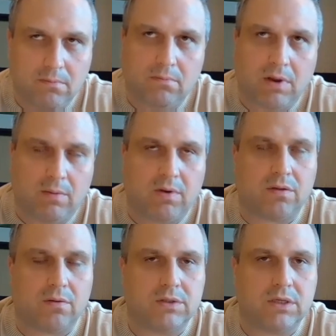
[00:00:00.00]
maybe
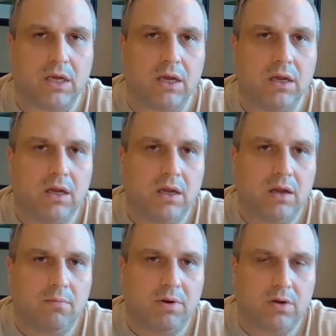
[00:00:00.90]
Thursday,
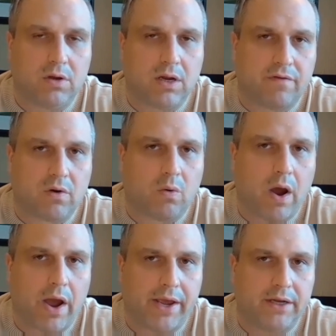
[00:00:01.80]
but you could have a
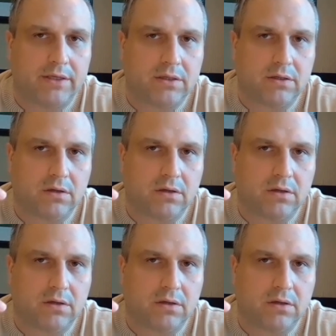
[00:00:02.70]
quiet